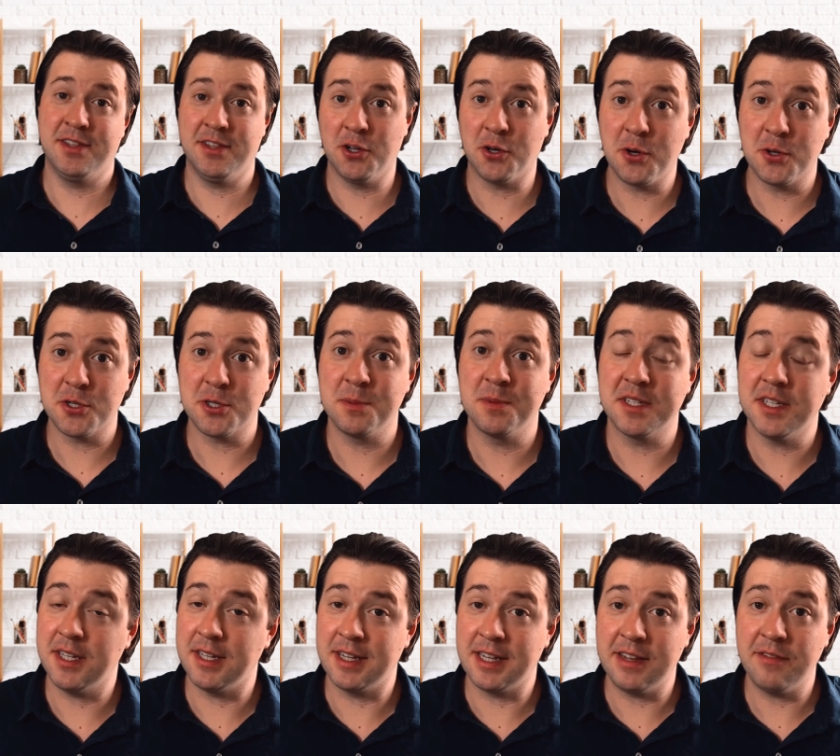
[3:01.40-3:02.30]
the customer to
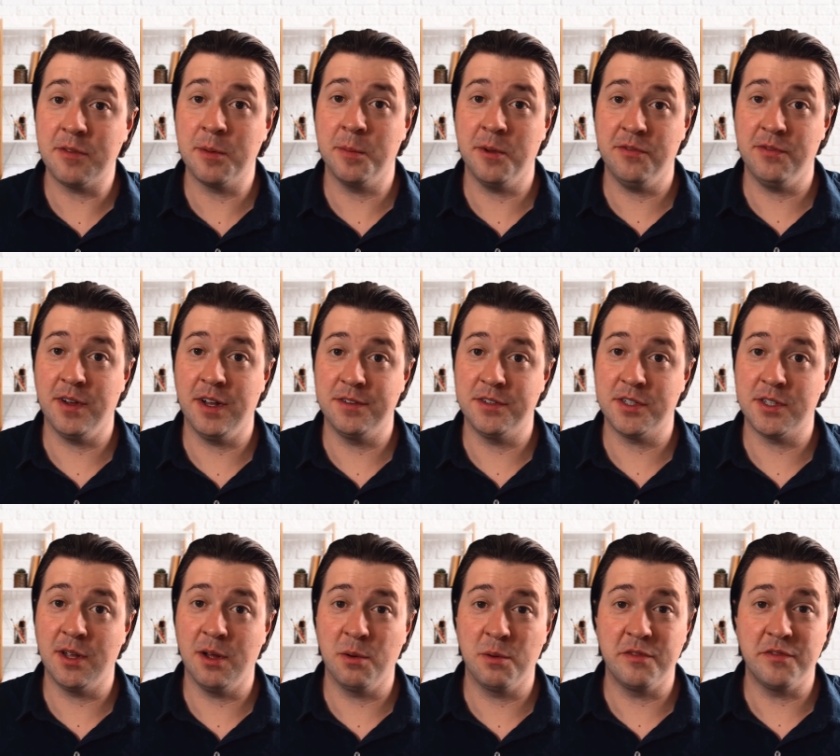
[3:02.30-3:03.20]
leave them a
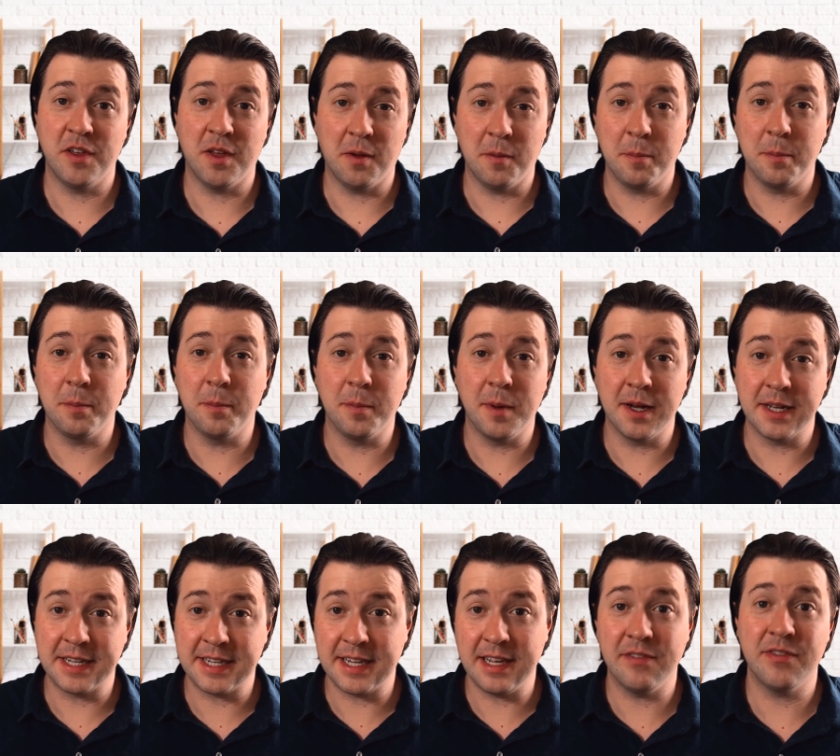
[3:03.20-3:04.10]
5-star review by
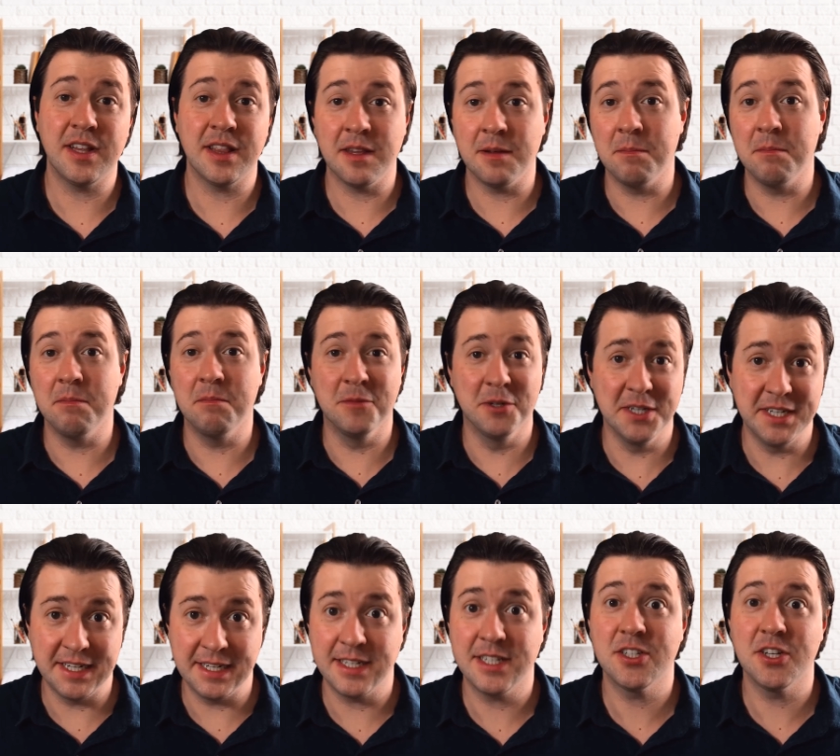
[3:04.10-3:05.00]
giving them
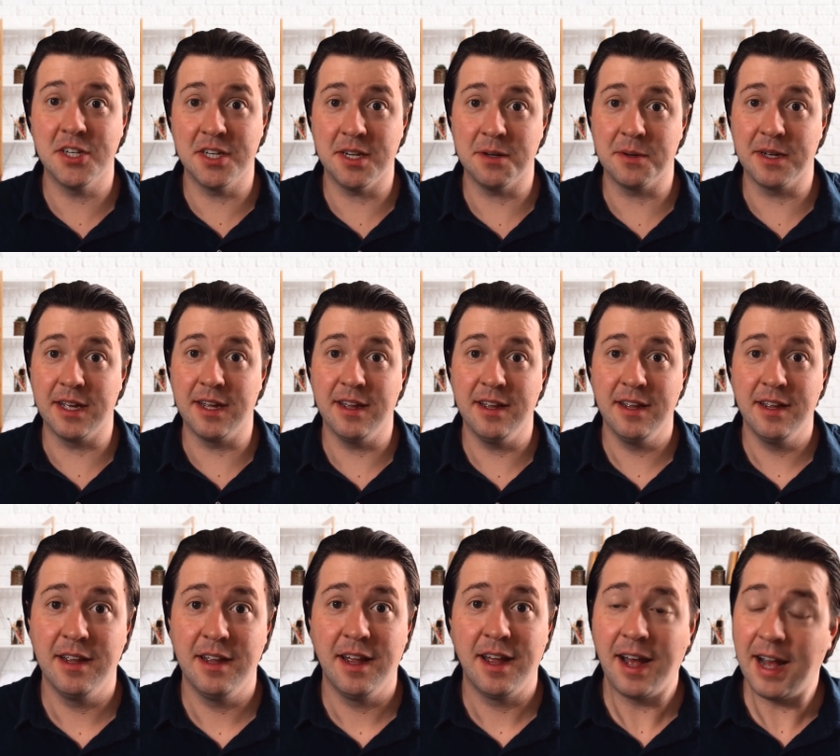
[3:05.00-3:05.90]
money to do it,
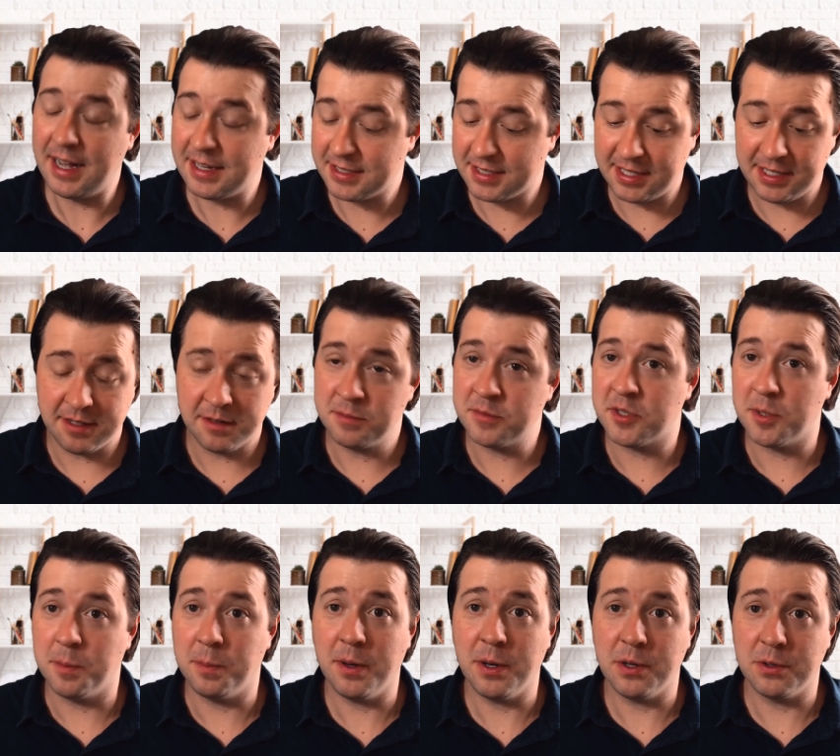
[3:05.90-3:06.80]
asking them to
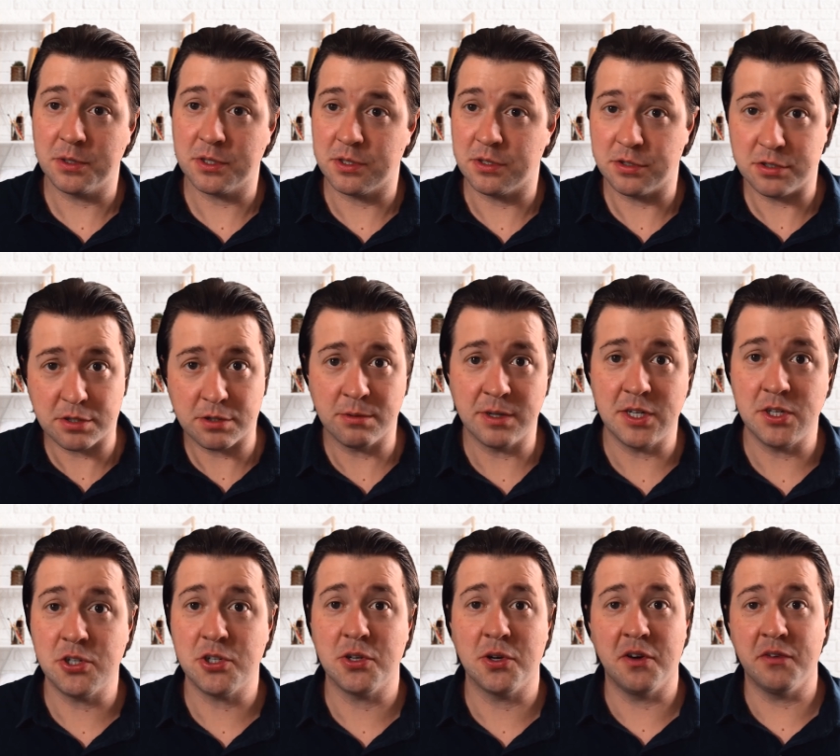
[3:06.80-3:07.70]
post a
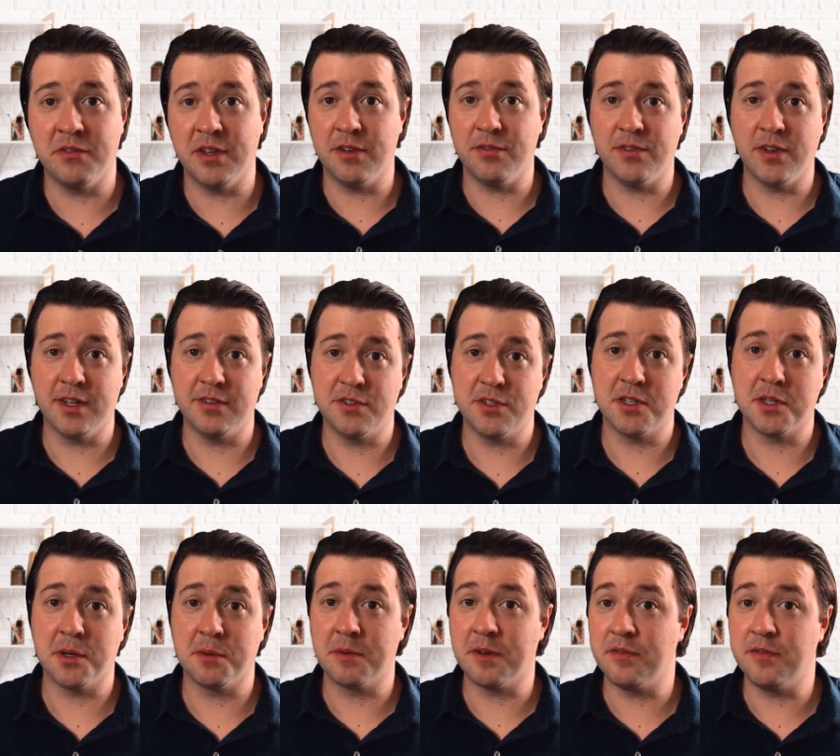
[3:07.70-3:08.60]
screenshot of their
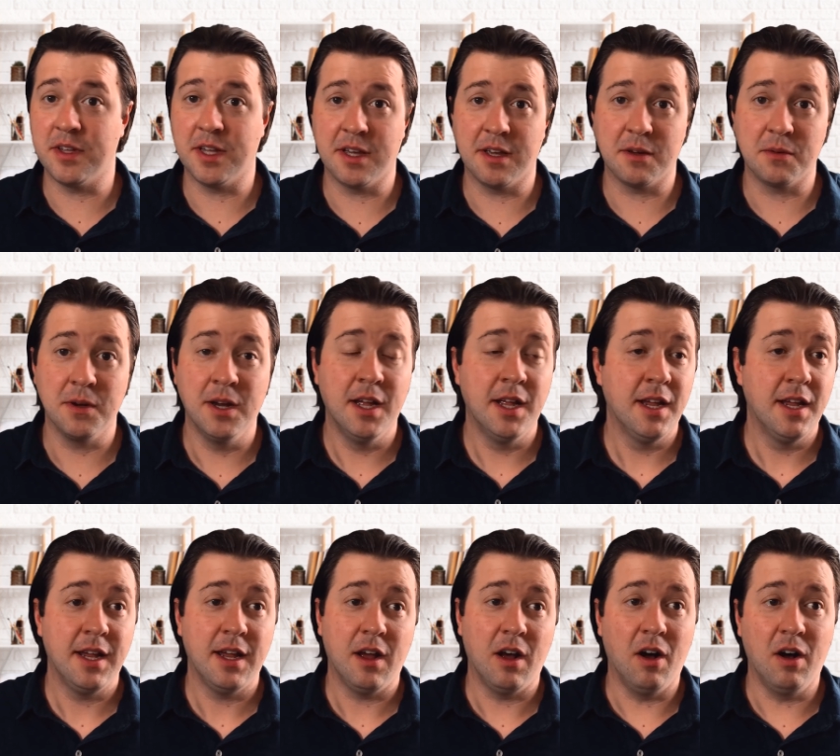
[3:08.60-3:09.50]
5-star review
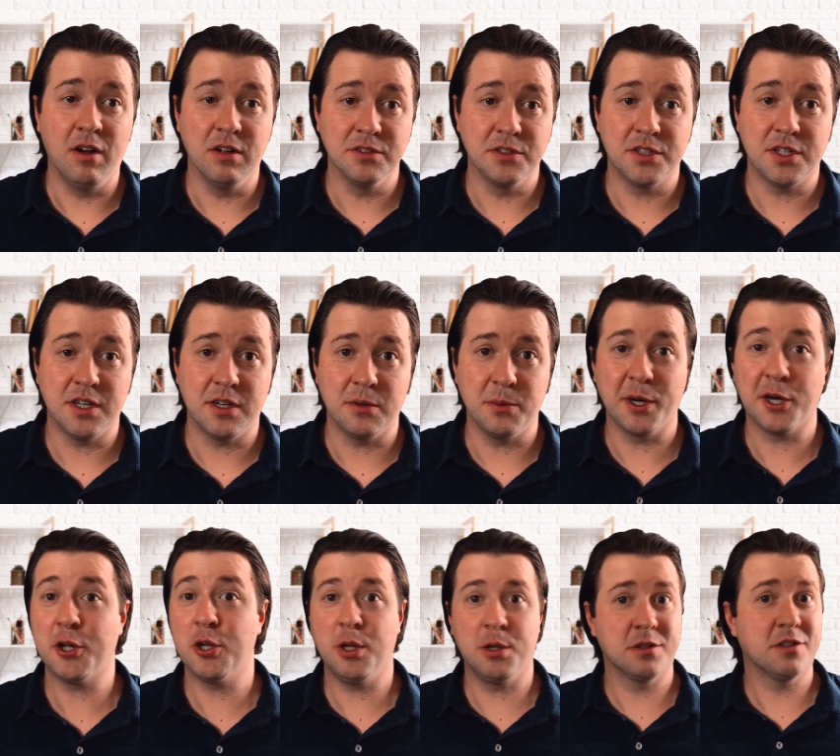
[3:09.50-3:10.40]
onto a
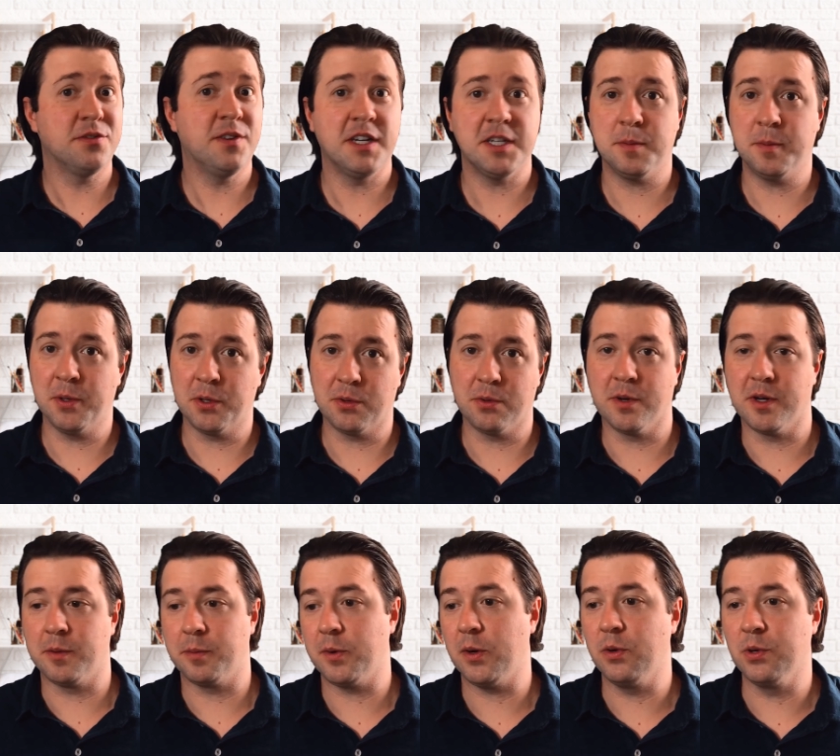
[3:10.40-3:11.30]
closed Facebook
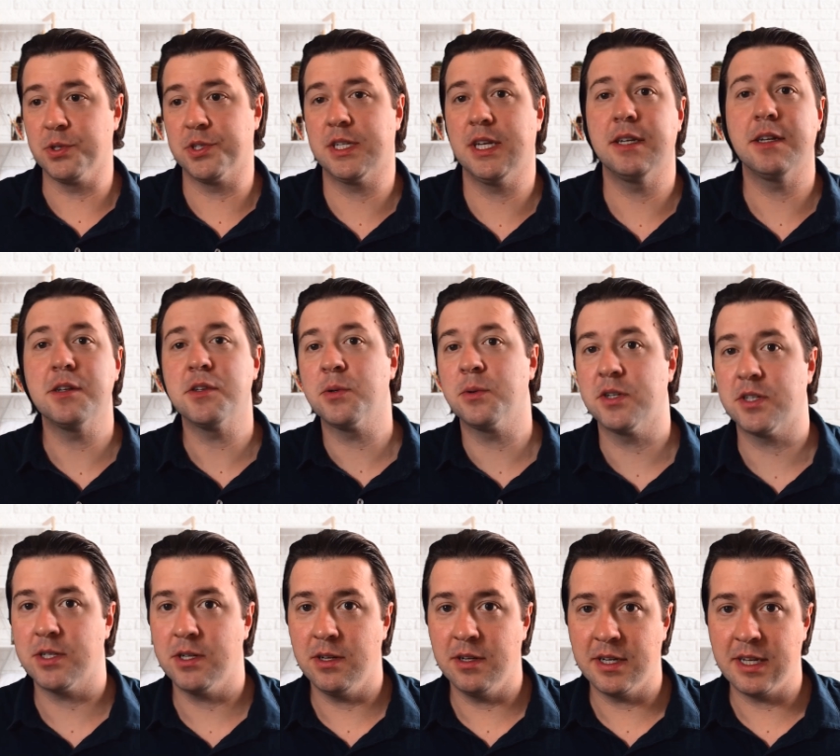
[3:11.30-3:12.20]
group or send it to a
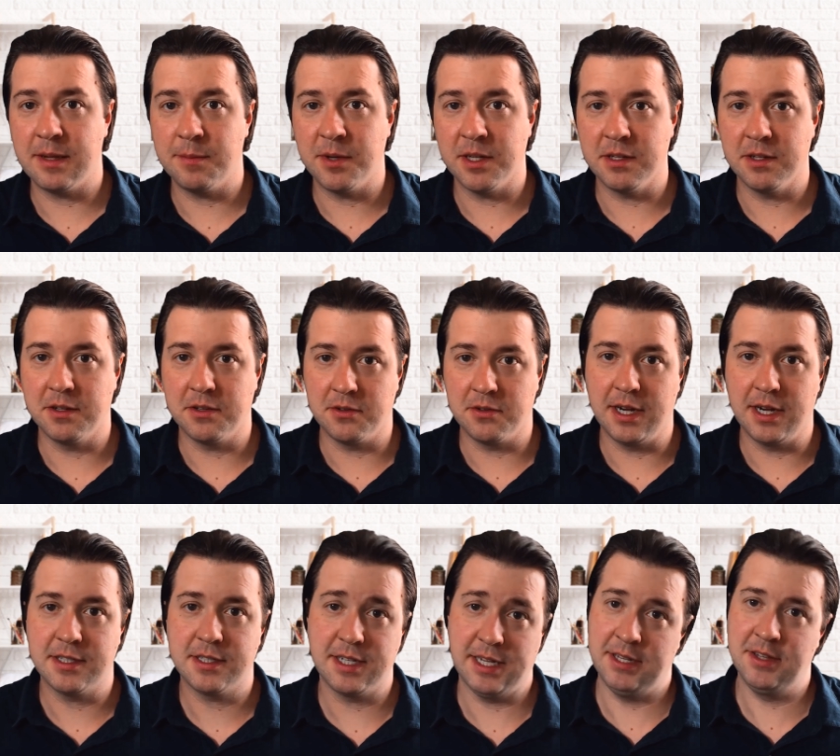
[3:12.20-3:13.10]
certain email
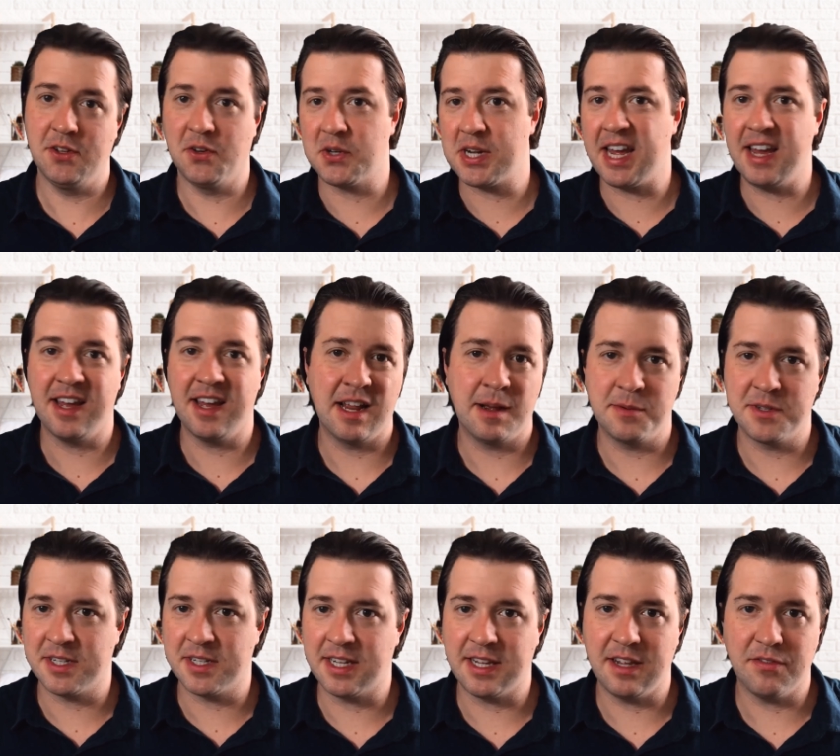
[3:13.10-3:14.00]
address and they'll get an
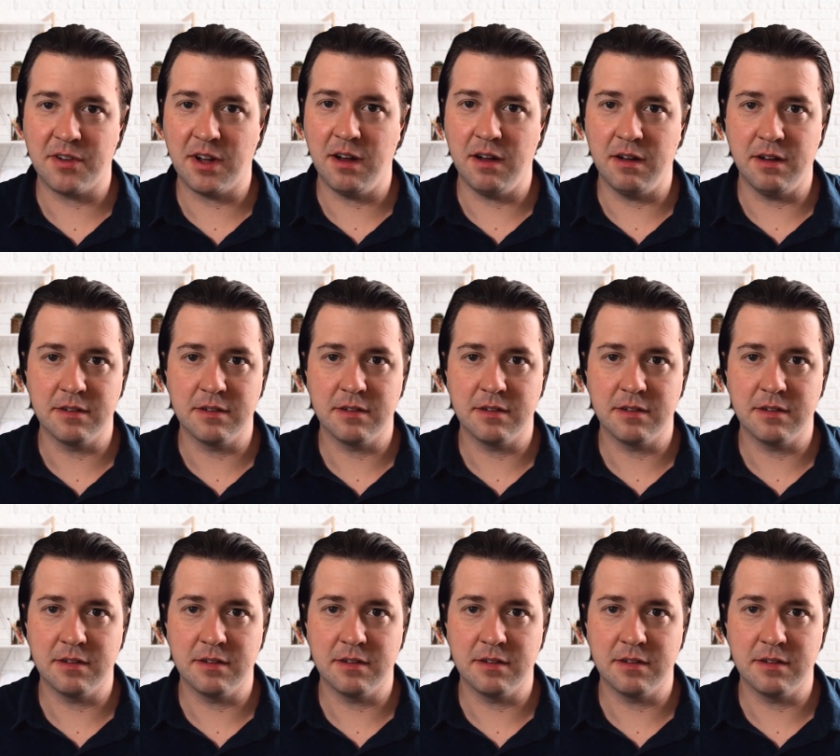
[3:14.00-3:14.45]
Amazon gift card.